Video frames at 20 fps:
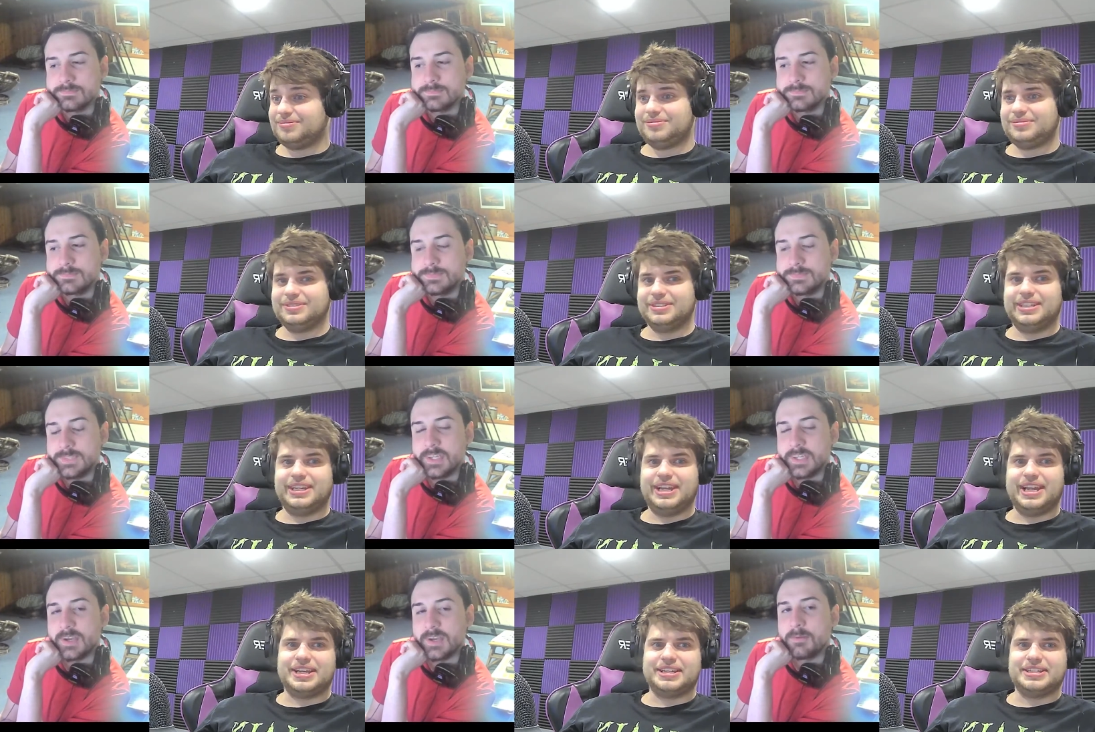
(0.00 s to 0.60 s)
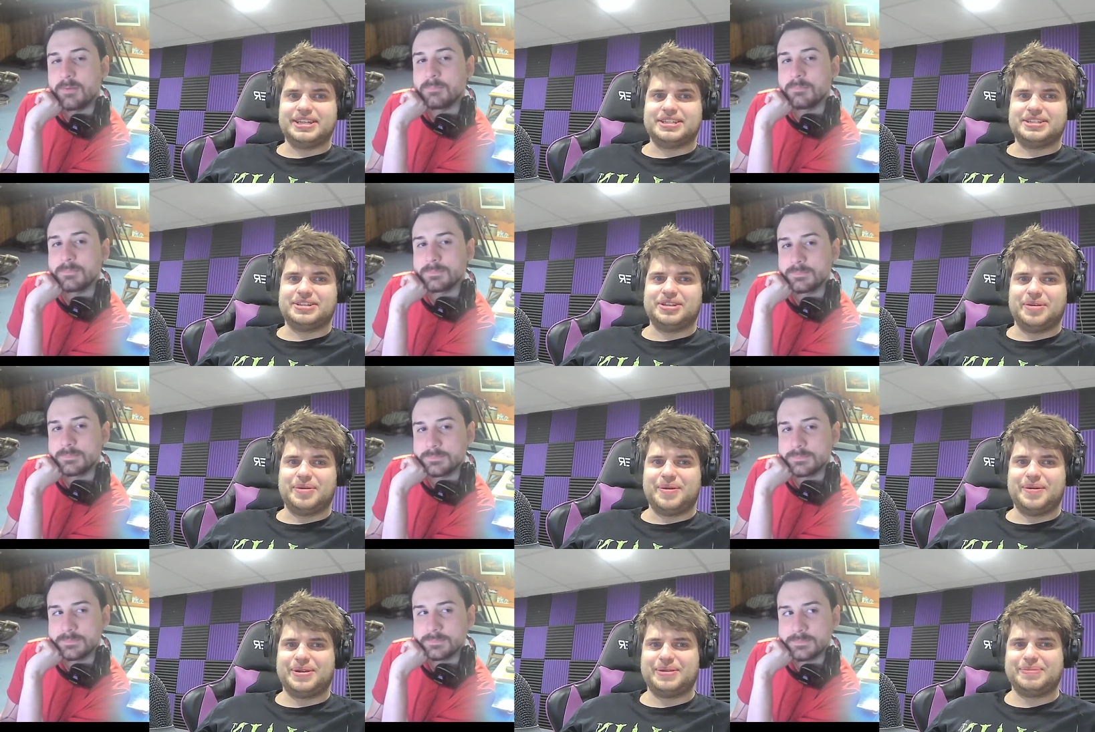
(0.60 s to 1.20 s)
Speaker 1: Yeah, because yep. that's the only
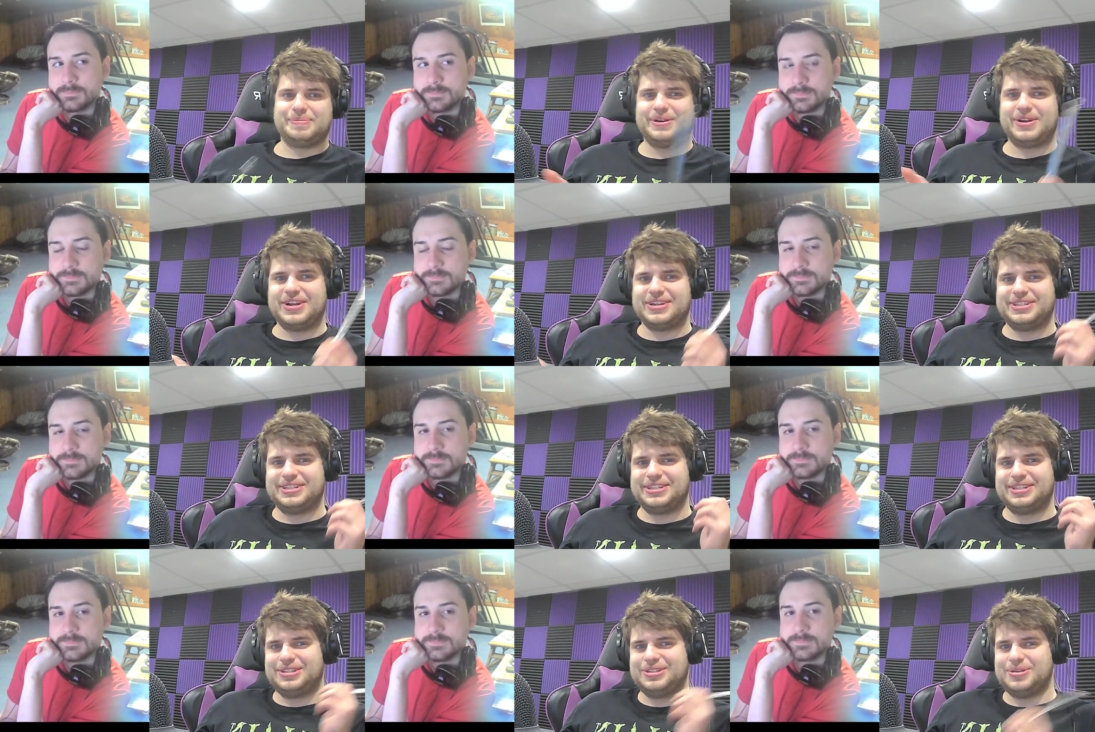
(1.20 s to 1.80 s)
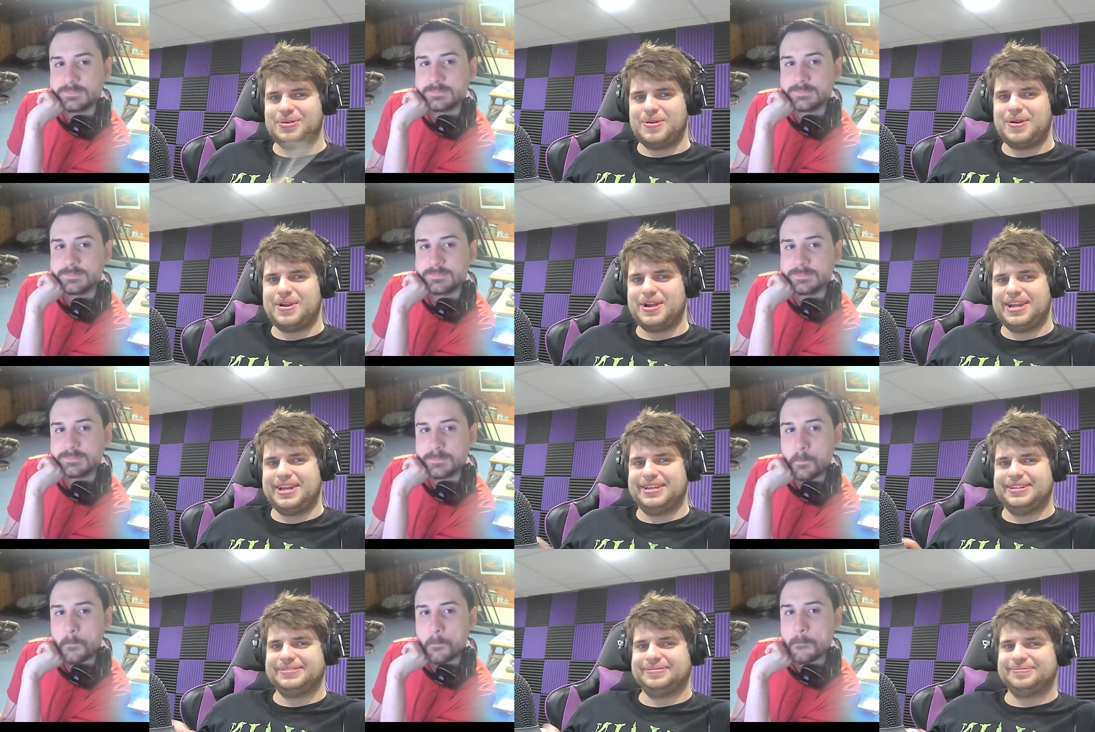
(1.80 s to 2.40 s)
way we can progress in the
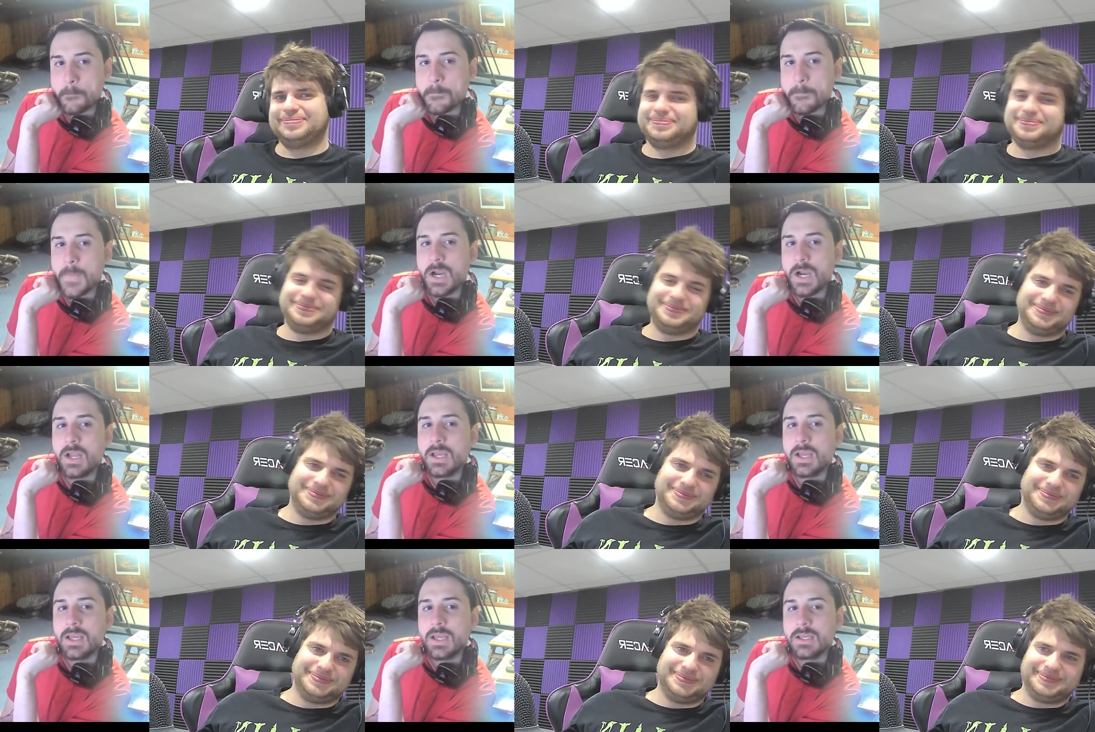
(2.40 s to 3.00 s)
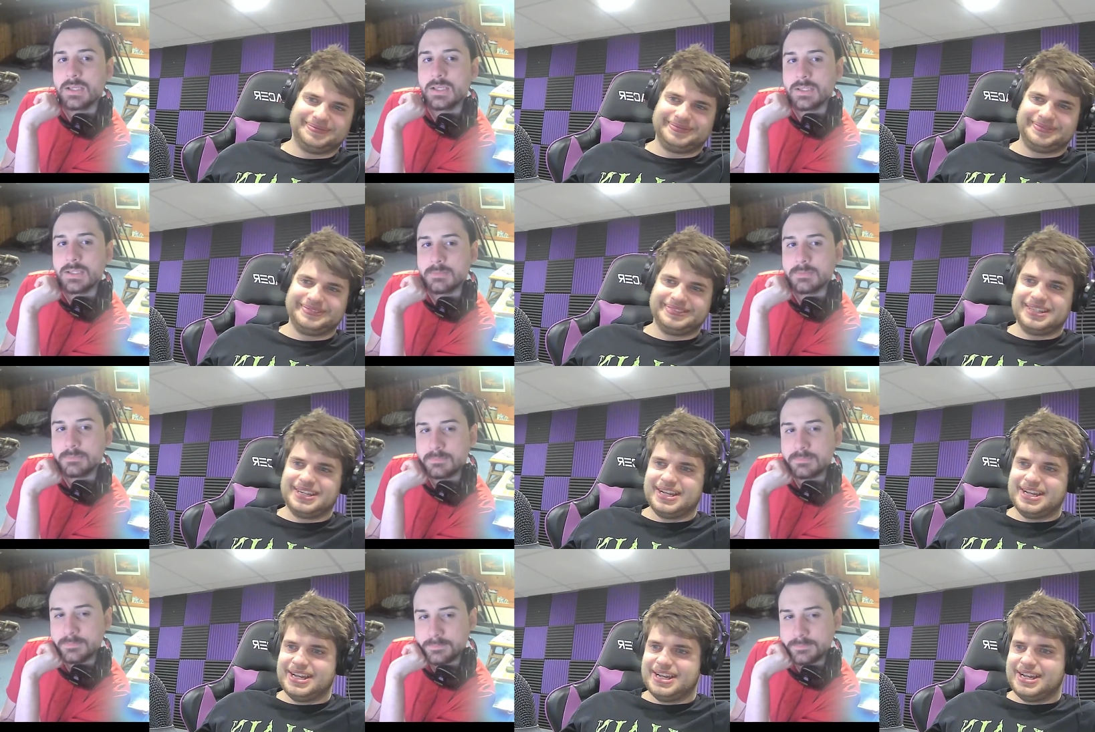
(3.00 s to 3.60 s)
story.
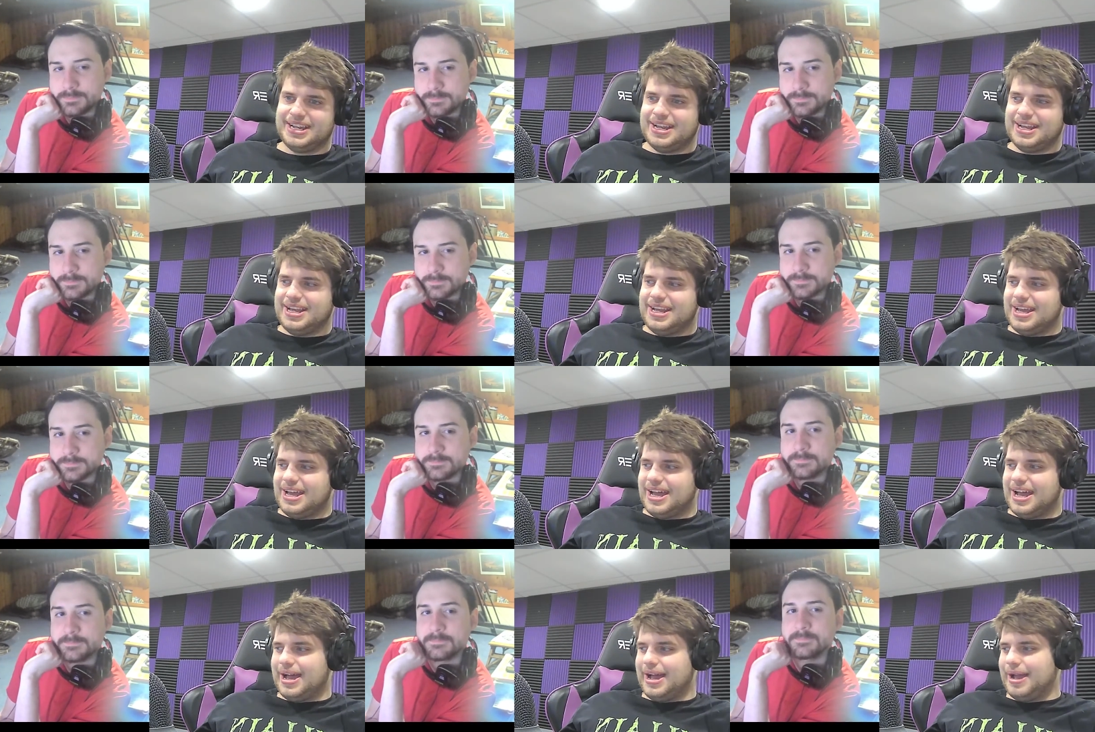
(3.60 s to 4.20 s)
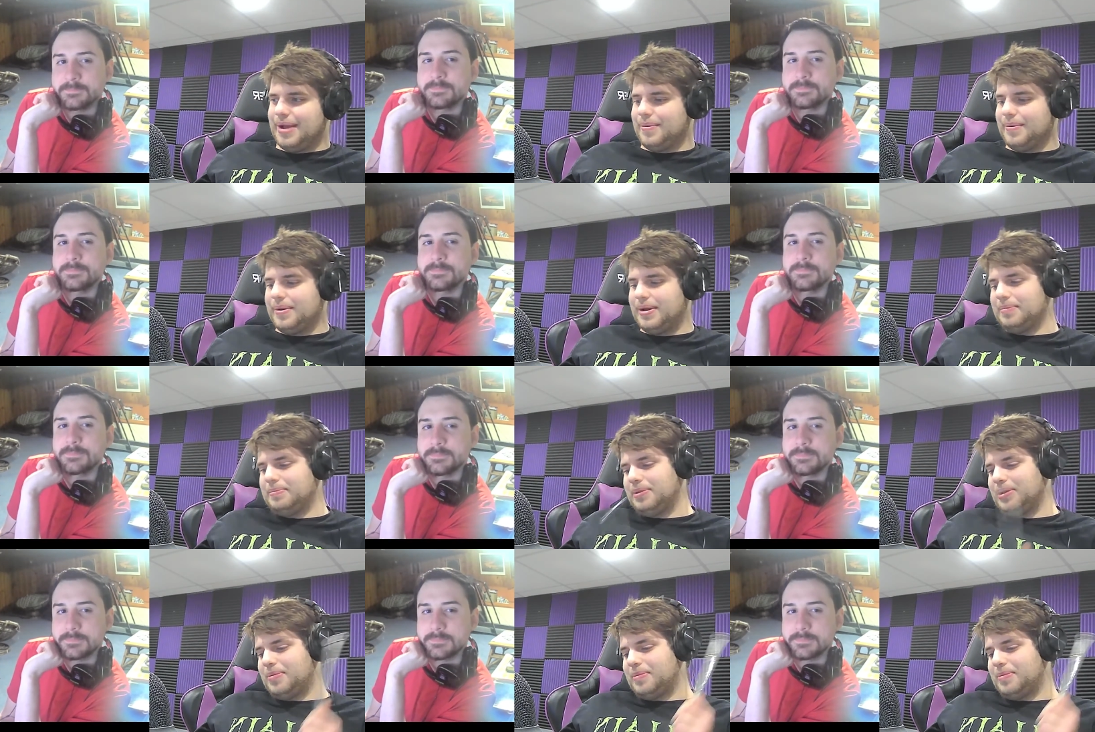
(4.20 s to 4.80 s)
Mm. I want to blow my